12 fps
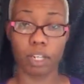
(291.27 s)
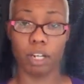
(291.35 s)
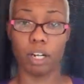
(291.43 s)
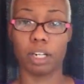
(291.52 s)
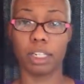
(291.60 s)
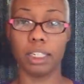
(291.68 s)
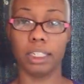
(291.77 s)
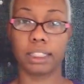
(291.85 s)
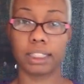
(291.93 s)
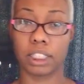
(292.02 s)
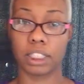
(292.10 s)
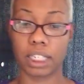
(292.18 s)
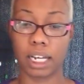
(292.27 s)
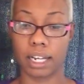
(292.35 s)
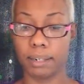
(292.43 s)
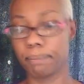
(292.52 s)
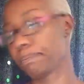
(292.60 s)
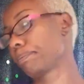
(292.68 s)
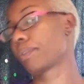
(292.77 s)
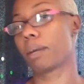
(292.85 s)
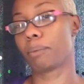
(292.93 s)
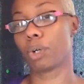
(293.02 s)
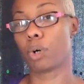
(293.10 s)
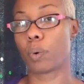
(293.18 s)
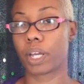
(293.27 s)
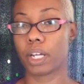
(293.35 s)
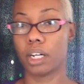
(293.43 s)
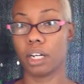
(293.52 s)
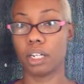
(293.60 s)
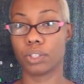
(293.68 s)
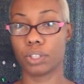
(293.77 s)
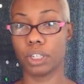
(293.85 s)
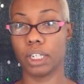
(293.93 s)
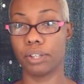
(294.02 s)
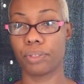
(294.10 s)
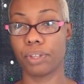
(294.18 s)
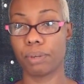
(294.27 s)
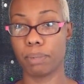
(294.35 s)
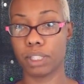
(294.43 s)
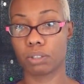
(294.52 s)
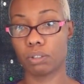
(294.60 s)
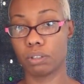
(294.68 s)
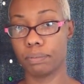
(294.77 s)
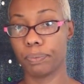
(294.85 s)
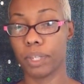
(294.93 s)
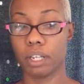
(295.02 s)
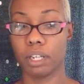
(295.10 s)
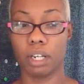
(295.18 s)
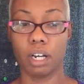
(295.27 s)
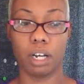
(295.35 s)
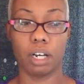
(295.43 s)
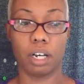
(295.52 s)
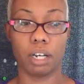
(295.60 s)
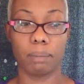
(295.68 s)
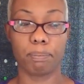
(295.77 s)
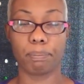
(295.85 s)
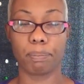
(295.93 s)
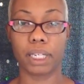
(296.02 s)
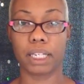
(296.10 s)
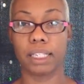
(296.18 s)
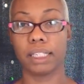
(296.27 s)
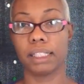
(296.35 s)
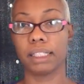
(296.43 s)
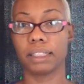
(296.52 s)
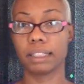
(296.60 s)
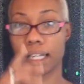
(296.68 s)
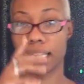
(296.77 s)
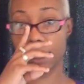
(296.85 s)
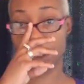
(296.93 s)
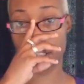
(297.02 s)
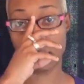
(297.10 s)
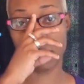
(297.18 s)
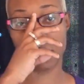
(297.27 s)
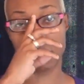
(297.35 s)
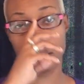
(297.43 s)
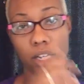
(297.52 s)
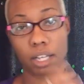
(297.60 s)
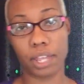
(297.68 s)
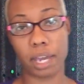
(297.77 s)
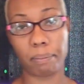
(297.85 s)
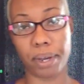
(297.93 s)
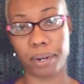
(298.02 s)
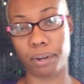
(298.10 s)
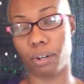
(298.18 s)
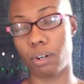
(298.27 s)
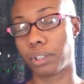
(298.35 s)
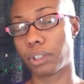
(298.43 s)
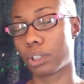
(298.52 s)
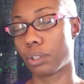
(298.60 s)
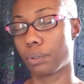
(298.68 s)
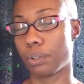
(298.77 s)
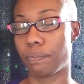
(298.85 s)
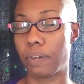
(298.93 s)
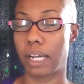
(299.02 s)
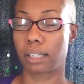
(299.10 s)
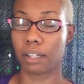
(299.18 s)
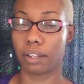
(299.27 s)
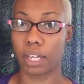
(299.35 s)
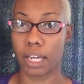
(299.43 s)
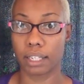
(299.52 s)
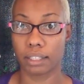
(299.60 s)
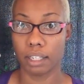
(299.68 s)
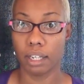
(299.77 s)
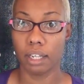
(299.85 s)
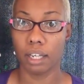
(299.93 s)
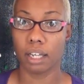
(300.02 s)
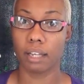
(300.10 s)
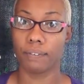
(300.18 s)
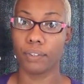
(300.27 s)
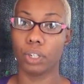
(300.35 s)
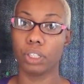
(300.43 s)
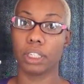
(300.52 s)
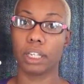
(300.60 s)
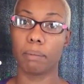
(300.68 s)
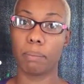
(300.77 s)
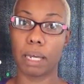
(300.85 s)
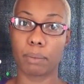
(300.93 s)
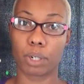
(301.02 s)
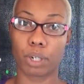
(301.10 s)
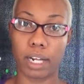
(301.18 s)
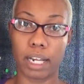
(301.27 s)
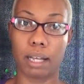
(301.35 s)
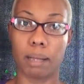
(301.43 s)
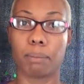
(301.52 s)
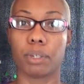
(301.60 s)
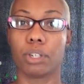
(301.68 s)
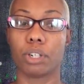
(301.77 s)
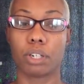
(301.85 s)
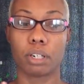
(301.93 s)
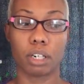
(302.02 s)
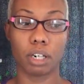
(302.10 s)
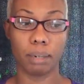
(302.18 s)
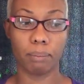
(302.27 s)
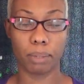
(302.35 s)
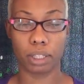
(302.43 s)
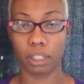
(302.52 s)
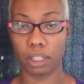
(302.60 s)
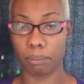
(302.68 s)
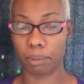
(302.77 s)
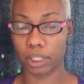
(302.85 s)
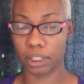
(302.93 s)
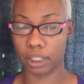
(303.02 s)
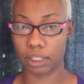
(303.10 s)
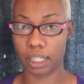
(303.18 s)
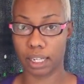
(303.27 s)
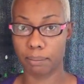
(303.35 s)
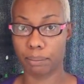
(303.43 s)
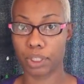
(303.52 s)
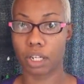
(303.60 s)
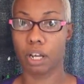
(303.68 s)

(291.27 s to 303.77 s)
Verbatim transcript: On each side, I'm going underneath the muscle uh, because I just like the look of that better. Also, the fact that if you need to get a mammogram, your monthly breast exams